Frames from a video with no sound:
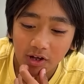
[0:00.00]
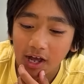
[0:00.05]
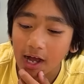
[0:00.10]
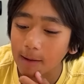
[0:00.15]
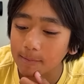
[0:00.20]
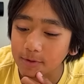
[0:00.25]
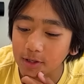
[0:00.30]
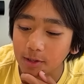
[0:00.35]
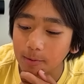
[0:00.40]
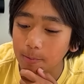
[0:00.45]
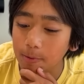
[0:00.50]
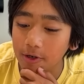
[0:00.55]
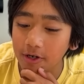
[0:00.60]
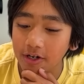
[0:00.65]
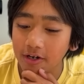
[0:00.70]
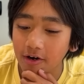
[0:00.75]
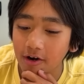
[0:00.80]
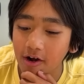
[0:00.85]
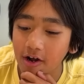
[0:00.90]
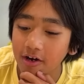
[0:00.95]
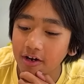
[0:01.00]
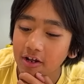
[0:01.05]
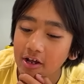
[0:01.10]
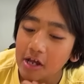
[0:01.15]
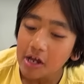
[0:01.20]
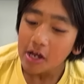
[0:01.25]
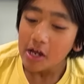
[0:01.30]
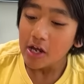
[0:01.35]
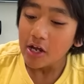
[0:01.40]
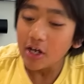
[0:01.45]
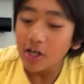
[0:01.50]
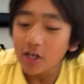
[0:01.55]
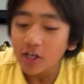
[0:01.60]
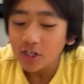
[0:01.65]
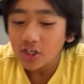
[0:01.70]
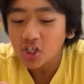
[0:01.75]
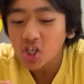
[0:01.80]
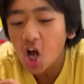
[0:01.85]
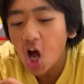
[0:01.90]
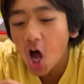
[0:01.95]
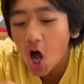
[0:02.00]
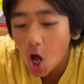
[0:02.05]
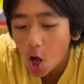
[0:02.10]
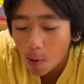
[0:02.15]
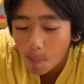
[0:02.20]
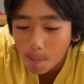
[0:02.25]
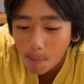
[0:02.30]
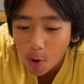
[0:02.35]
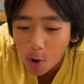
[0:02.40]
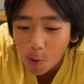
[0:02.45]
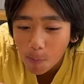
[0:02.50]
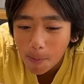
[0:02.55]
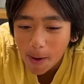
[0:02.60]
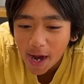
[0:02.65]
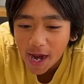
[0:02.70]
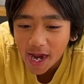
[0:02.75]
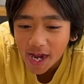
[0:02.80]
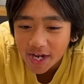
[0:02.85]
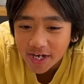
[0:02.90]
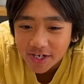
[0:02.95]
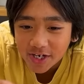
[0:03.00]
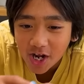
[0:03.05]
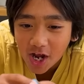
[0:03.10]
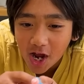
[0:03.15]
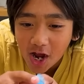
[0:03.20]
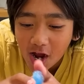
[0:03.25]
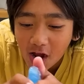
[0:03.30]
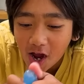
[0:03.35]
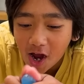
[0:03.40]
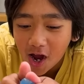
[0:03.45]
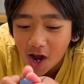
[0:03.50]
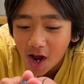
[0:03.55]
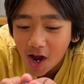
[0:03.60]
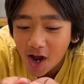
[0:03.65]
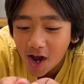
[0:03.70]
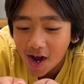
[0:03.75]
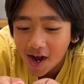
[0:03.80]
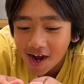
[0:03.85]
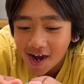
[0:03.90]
I'm gonna put it on. Combo Panda!